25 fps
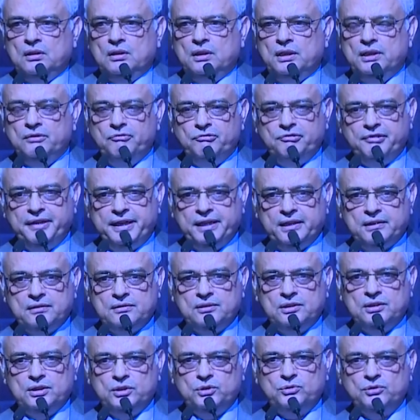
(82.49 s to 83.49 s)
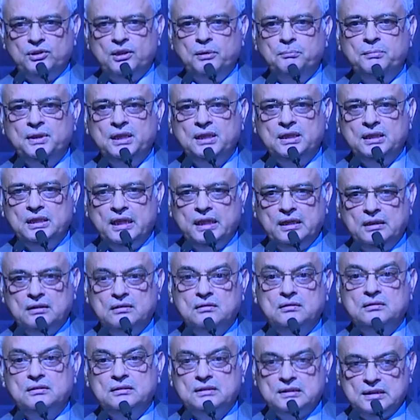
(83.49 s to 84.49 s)
in fact, should have been
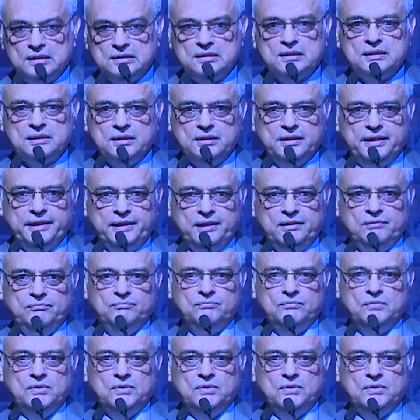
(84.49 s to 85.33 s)
done yesterday,